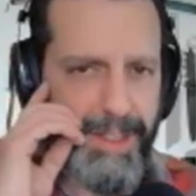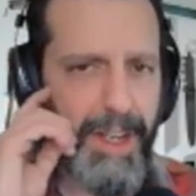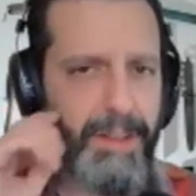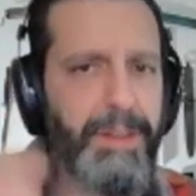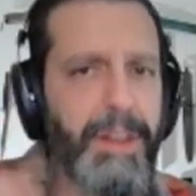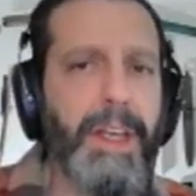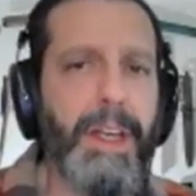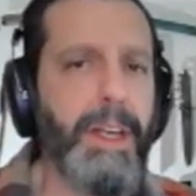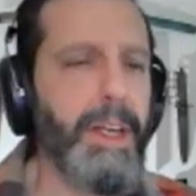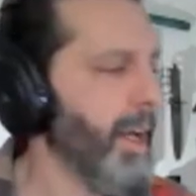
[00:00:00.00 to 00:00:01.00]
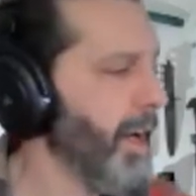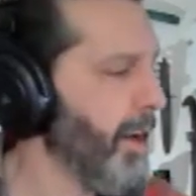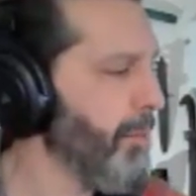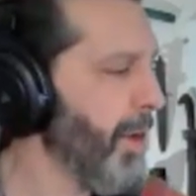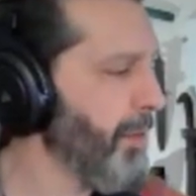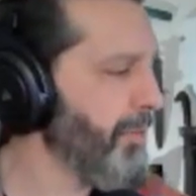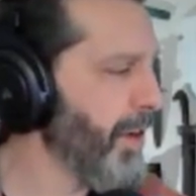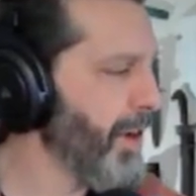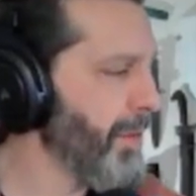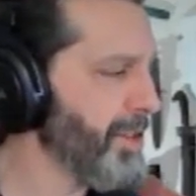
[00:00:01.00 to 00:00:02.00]
knife um, I'm
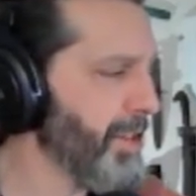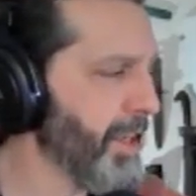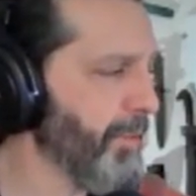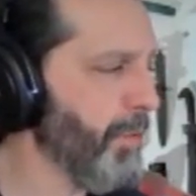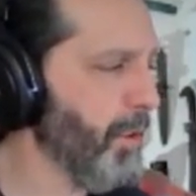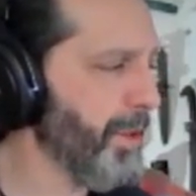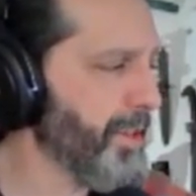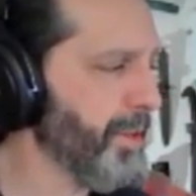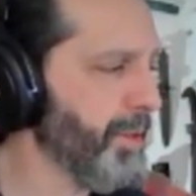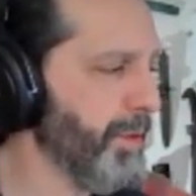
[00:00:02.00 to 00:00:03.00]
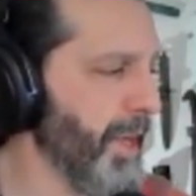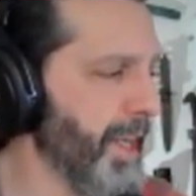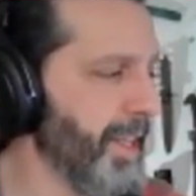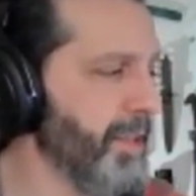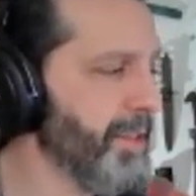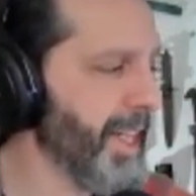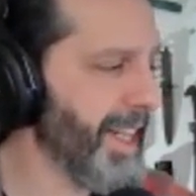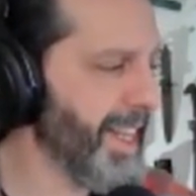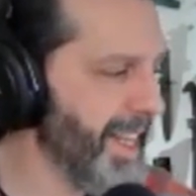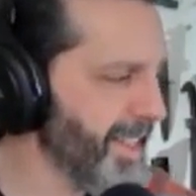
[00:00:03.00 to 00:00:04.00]
very much looking forward to uh,
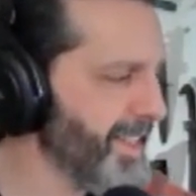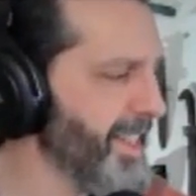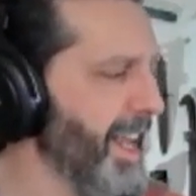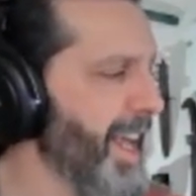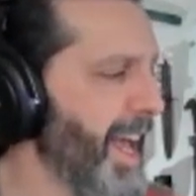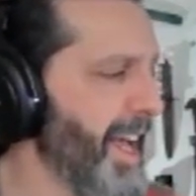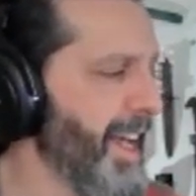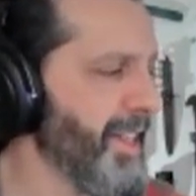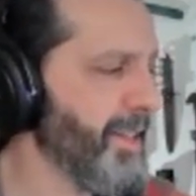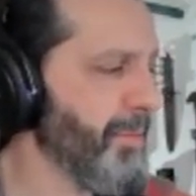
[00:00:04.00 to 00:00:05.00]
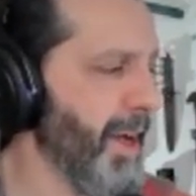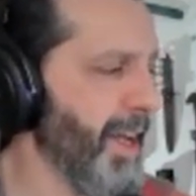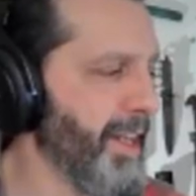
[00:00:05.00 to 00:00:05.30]
using this as my